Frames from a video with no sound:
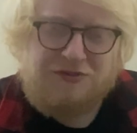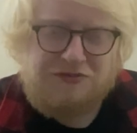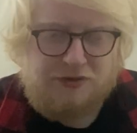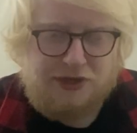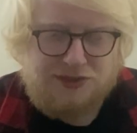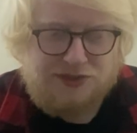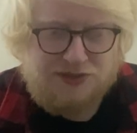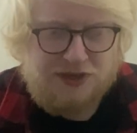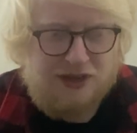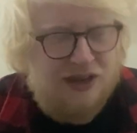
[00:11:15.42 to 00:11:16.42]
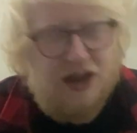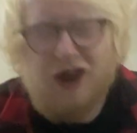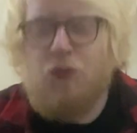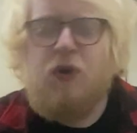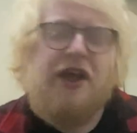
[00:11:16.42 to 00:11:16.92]
with friends.
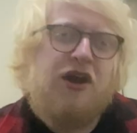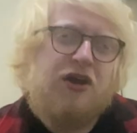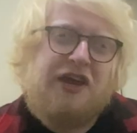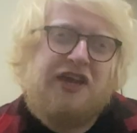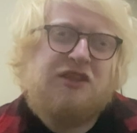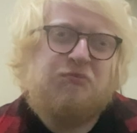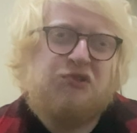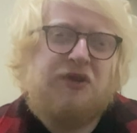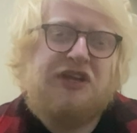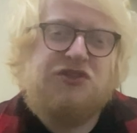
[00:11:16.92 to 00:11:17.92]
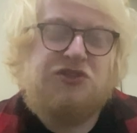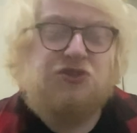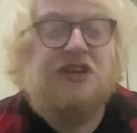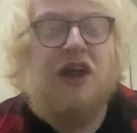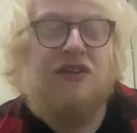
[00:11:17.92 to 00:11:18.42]
Why aren't I in the brewing
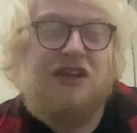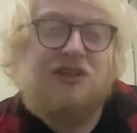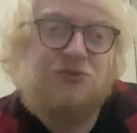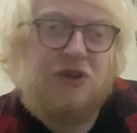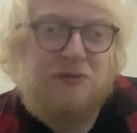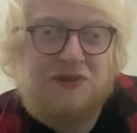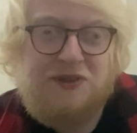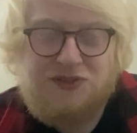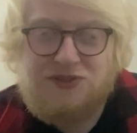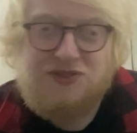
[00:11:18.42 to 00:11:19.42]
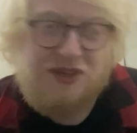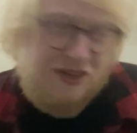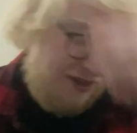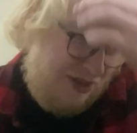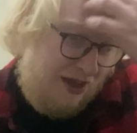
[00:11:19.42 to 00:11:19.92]
industry? Oh, that's right, because
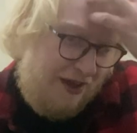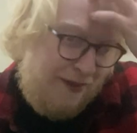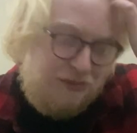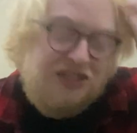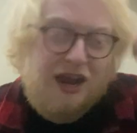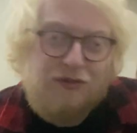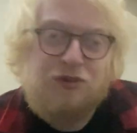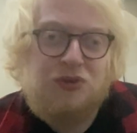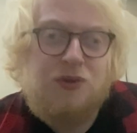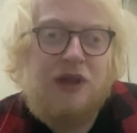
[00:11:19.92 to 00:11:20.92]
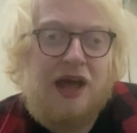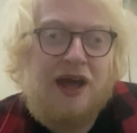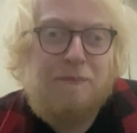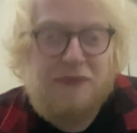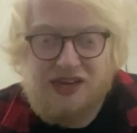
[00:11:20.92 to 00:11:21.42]
I'm terrible
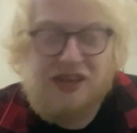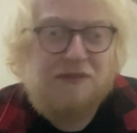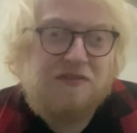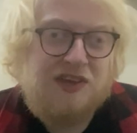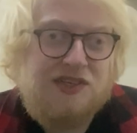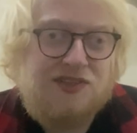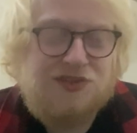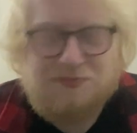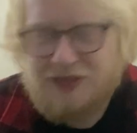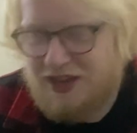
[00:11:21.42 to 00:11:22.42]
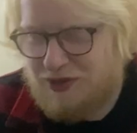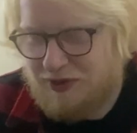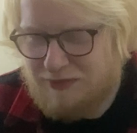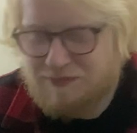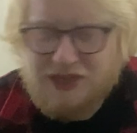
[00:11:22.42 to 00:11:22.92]
at making things.
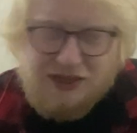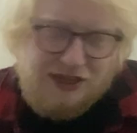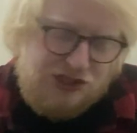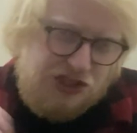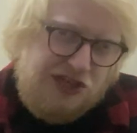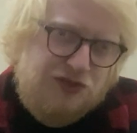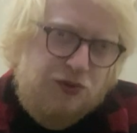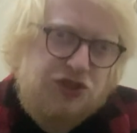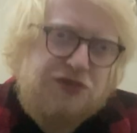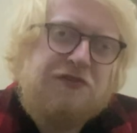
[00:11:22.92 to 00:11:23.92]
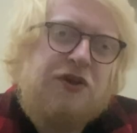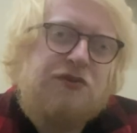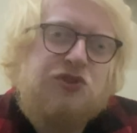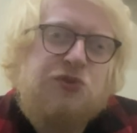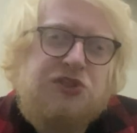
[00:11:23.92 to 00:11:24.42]
Anyway, cheers for watching,
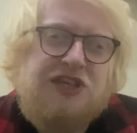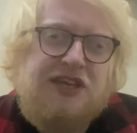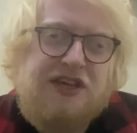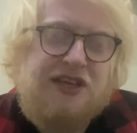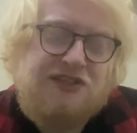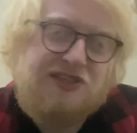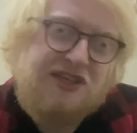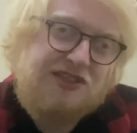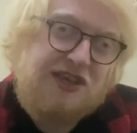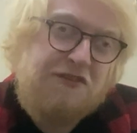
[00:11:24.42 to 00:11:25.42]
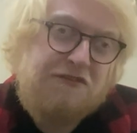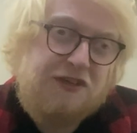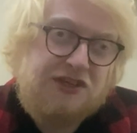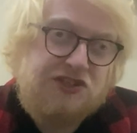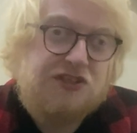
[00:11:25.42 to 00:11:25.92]
folks. You all take care, stay safe, and
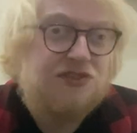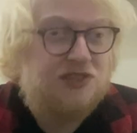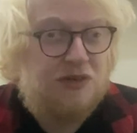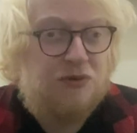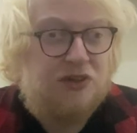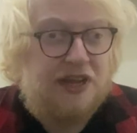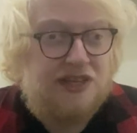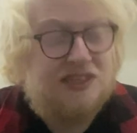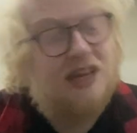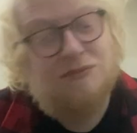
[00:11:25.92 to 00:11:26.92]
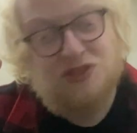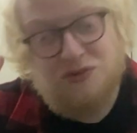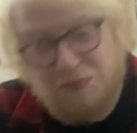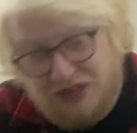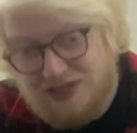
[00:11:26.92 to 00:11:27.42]
I shall see you all later. And I'm
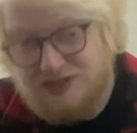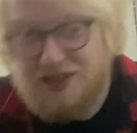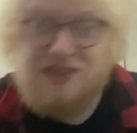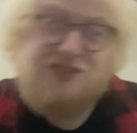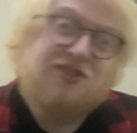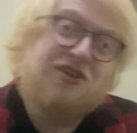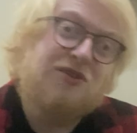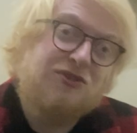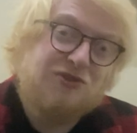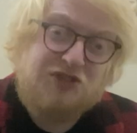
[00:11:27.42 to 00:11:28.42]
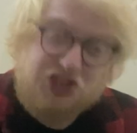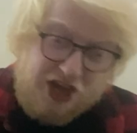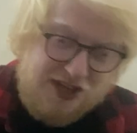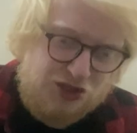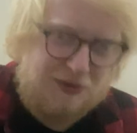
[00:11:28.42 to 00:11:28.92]
doing peace signs a lot because I'm a
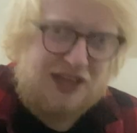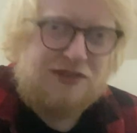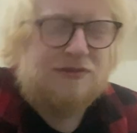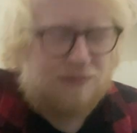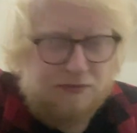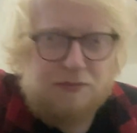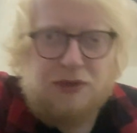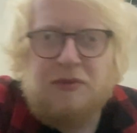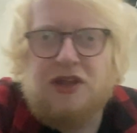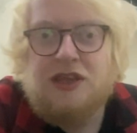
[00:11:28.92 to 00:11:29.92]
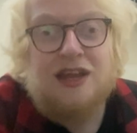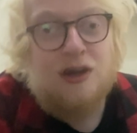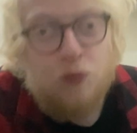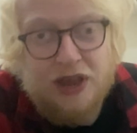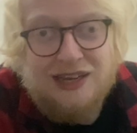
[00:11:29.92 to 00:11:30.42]
changed man. Bye-bye. And a
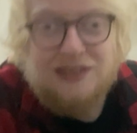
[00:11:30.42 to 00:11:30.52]
wink.